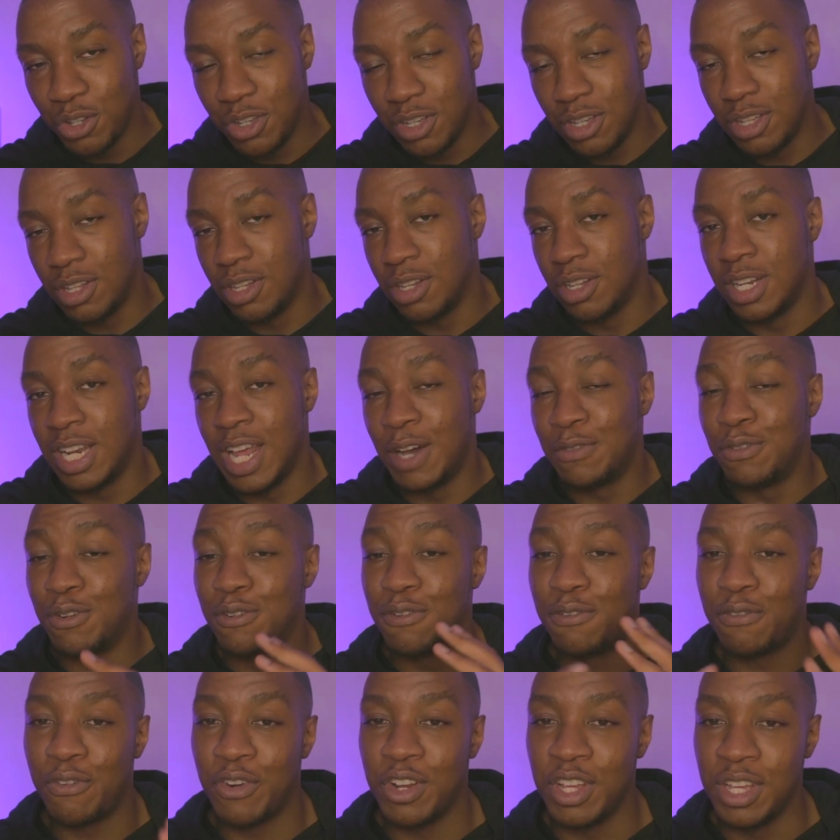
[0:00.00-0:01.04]
And level
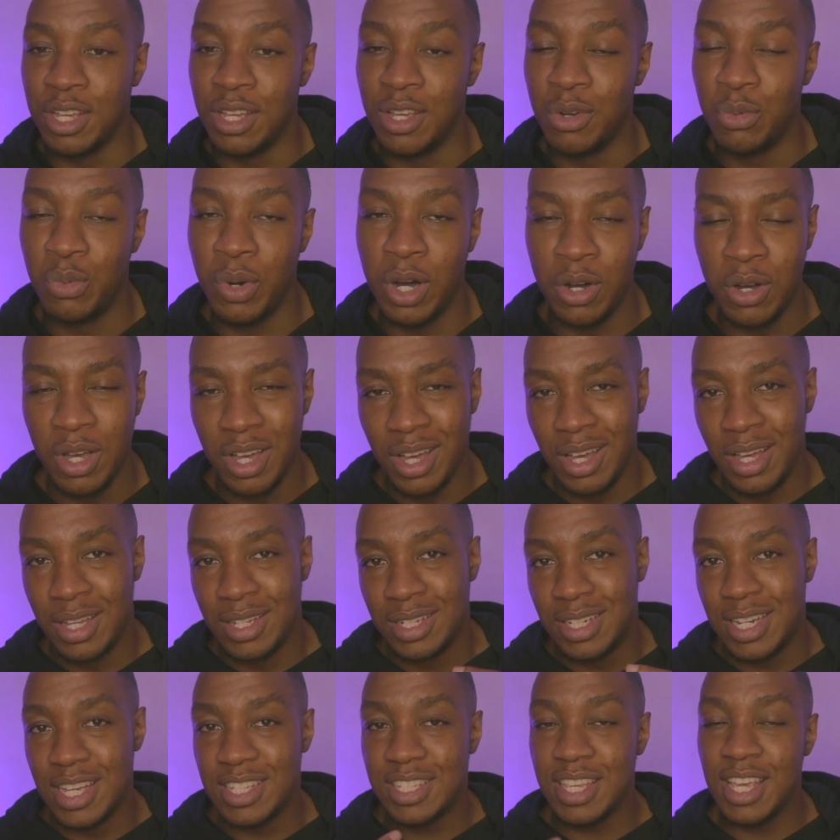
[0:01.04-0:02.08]
3, well,
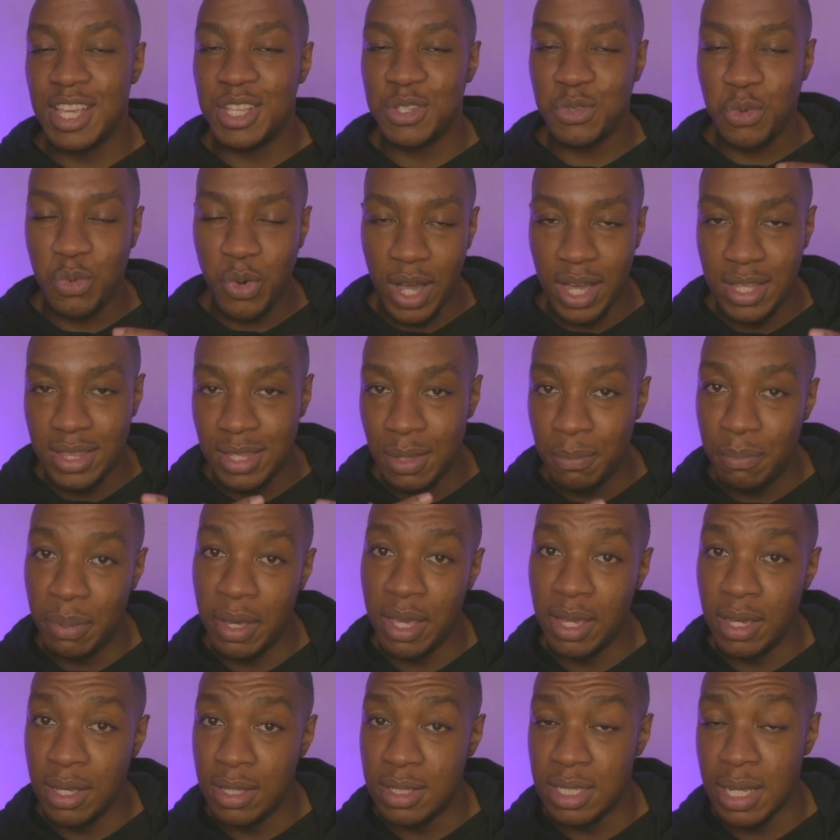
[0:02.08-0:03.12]
this is quite
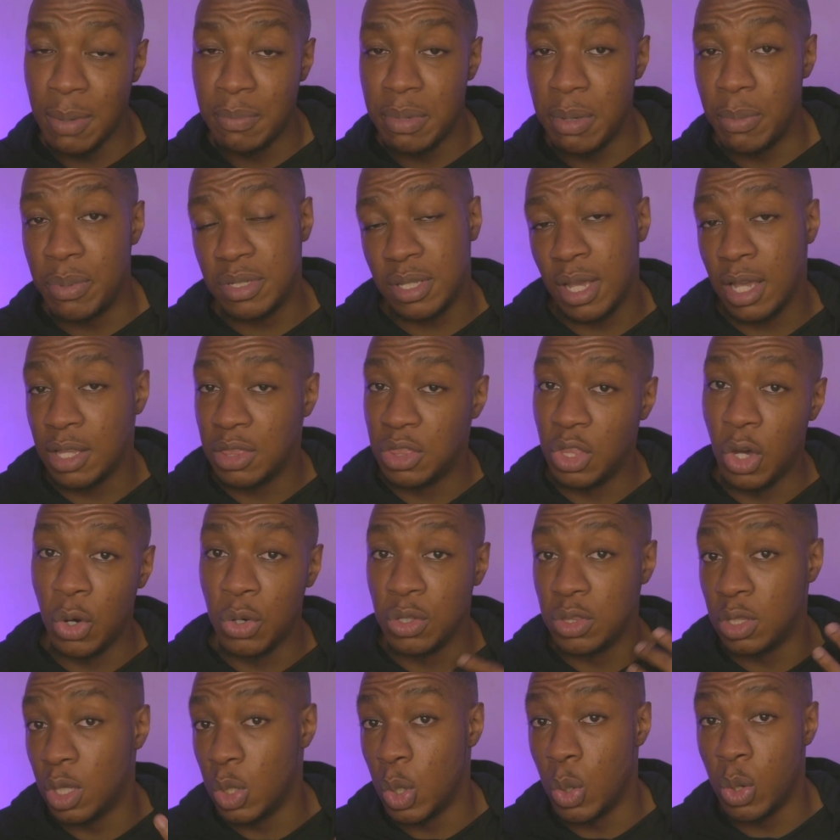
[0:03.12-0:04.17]
debated. Some people say
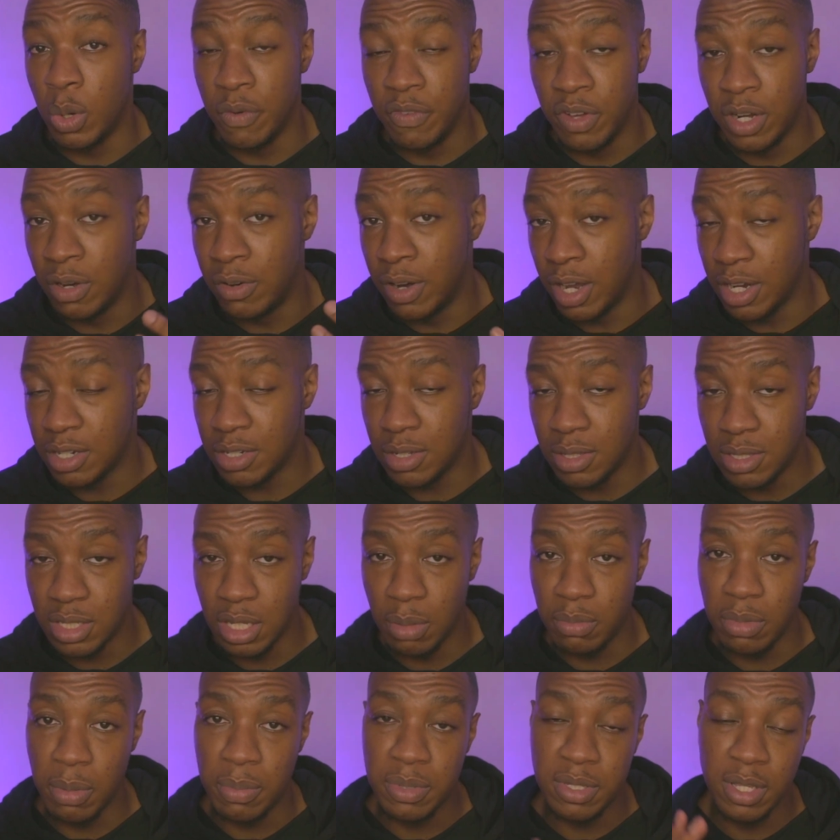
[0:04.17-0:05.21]
don't do it with an erection.
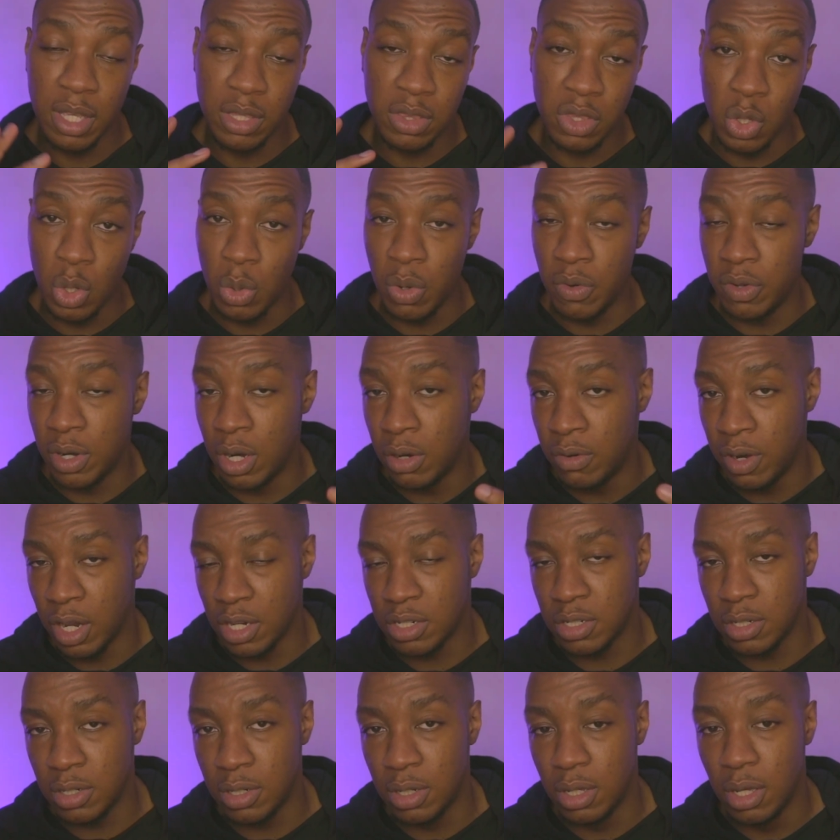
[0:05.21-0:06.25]
Some people say do it with an
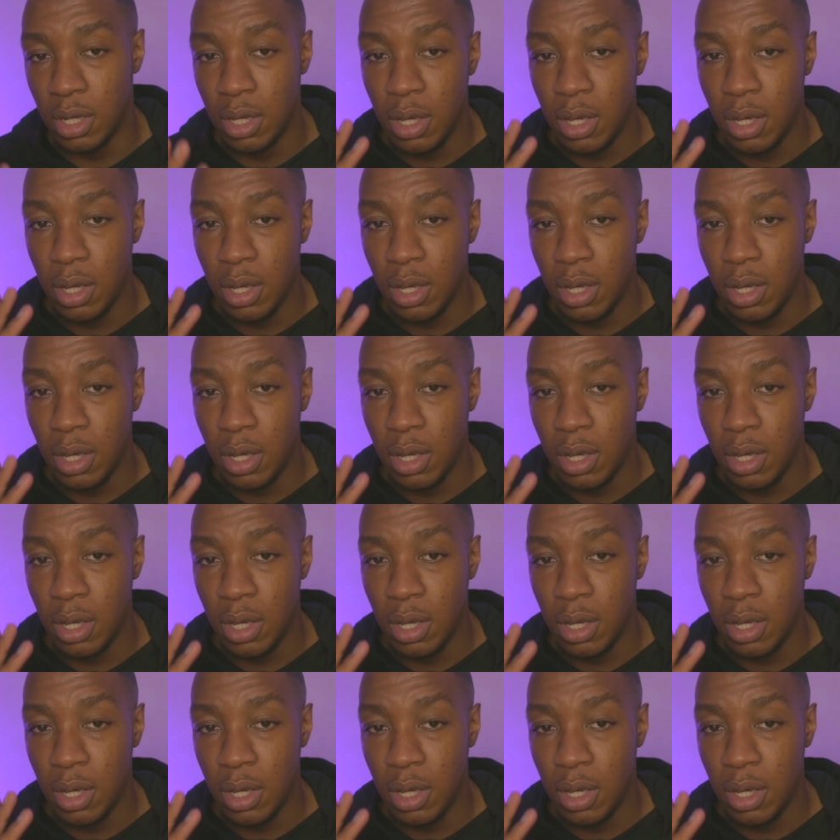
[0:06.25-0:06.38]
erection.